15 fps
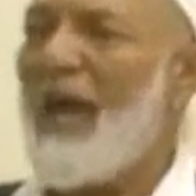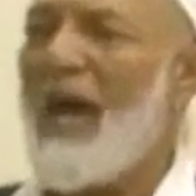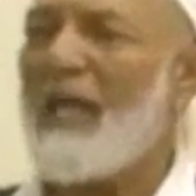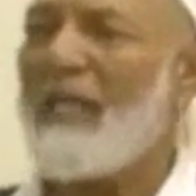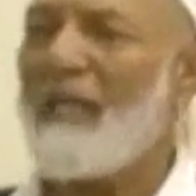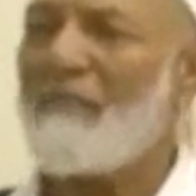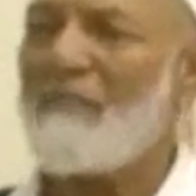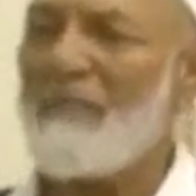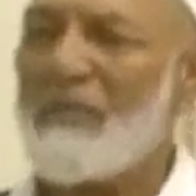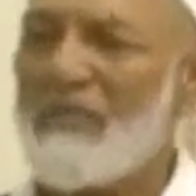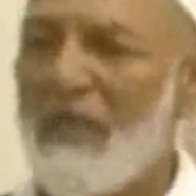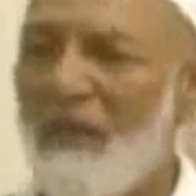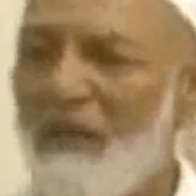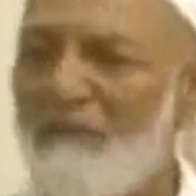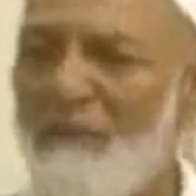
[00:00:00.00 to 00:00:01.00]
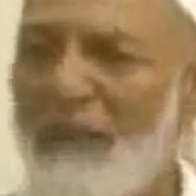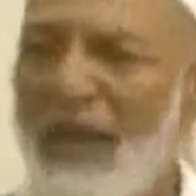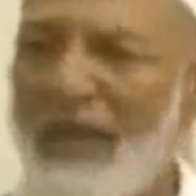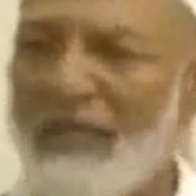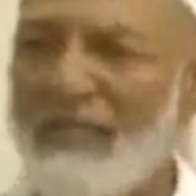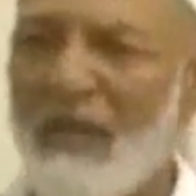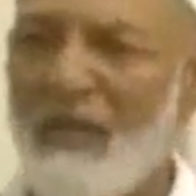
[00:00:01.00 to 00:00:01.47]
Adam, Son of
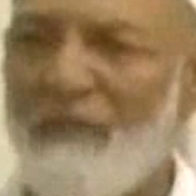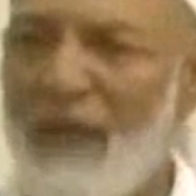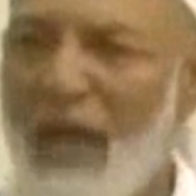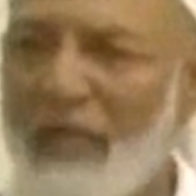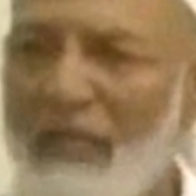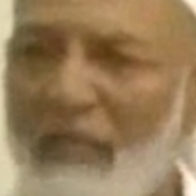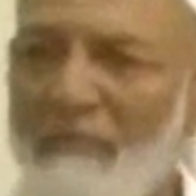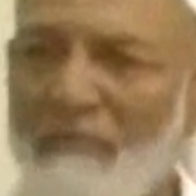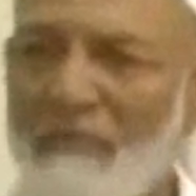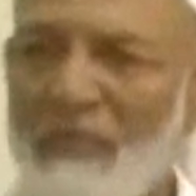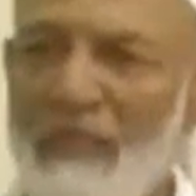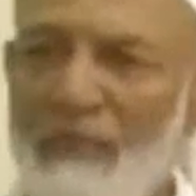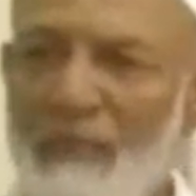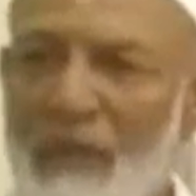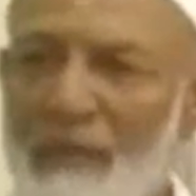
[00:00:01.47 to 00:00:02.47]
Man, Son of Adam,